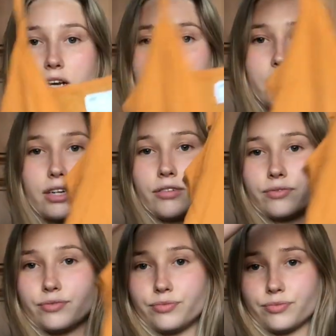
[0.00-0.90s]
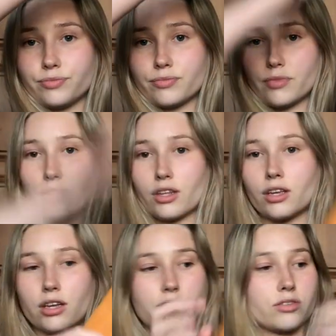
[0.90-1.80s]
like a,
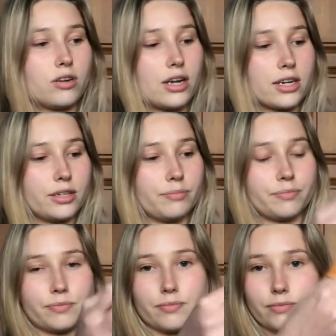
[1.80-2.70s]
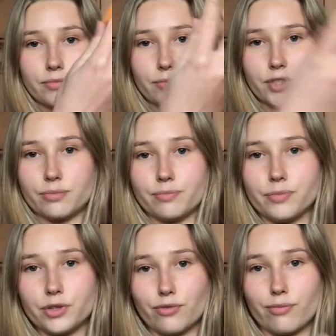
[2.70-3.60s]
it's got like a, you,
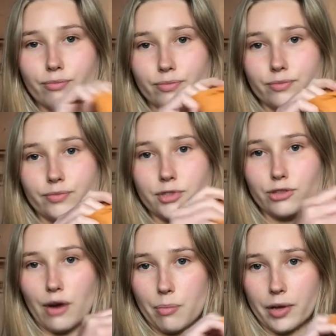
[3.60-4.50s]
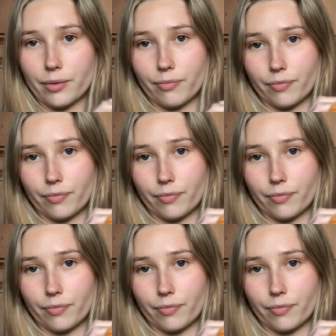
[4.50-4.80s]
you, you wrap it